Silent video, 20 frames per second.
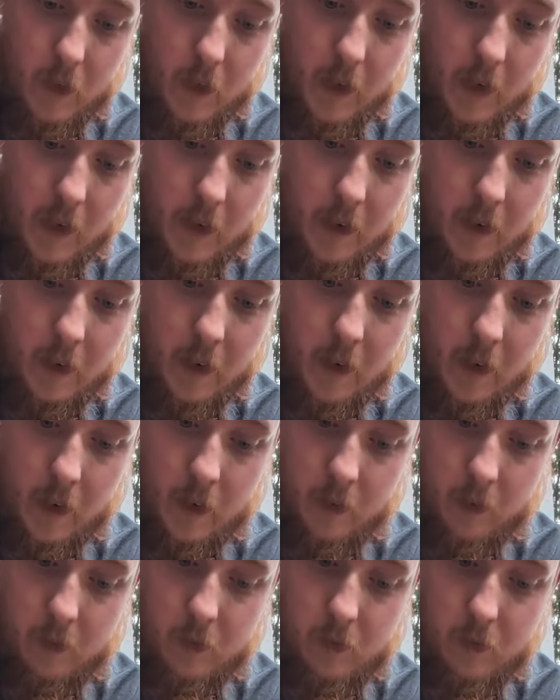
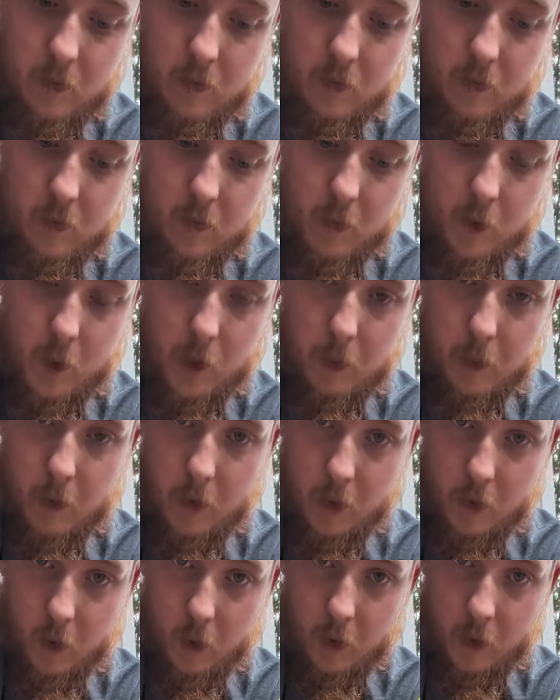and you could
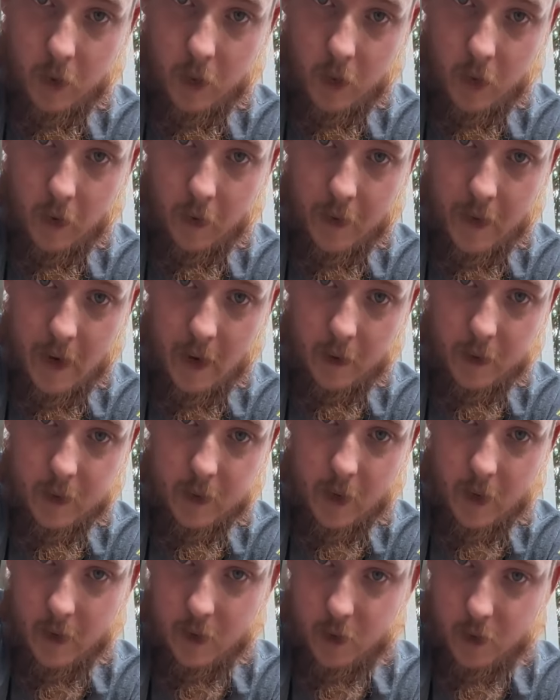put a cord lock on the
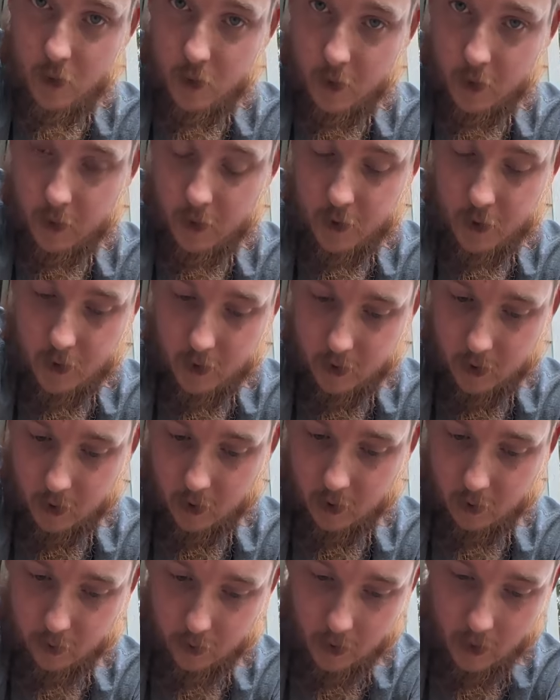outside so you can adjust
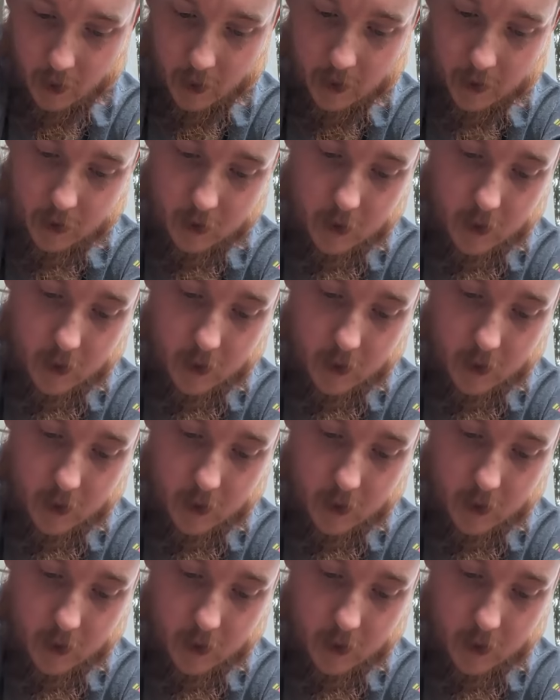on the fly.